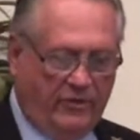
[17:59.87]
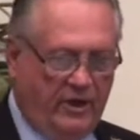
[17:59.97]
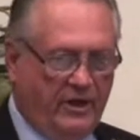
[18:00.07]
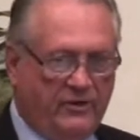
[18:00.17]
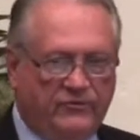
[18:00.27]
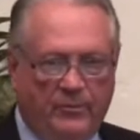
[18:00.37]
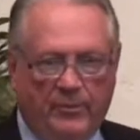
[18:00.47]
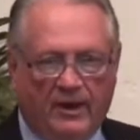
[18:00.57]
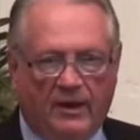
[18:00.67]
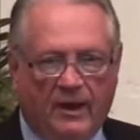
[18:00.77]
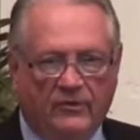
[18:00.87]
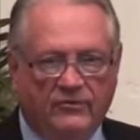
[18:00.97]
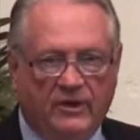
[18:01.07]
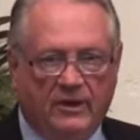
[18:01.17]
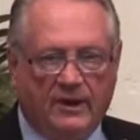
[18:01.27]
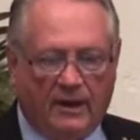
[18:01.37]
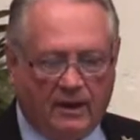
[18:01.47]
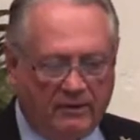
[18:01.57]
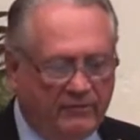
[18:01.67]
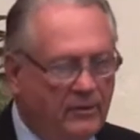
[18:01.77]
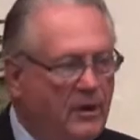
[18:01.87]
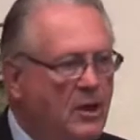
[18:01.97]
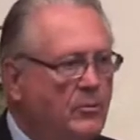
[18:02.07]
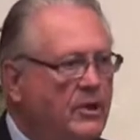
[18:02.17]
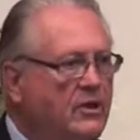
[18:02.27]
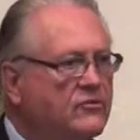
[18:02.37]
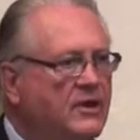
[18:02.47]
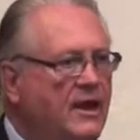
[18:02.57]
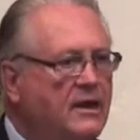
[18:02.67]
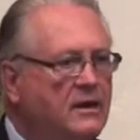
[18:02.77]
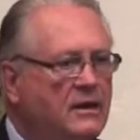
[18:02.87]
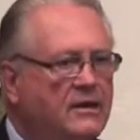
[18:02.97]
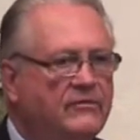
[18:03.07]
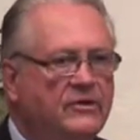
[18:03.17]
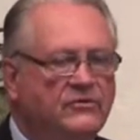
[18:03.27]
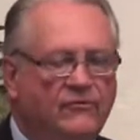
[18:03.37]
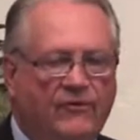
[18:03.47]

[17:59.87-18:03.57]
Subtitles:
They hit us in Benghazi on 9/11 because 9/11 is a